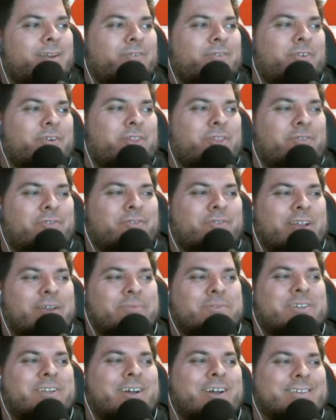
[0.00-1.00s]
For the
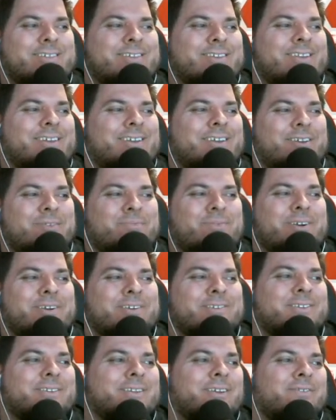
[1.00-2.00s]
flame genasi, the good
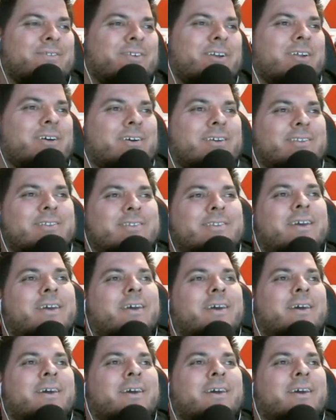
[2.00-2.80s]
berries look like red hots.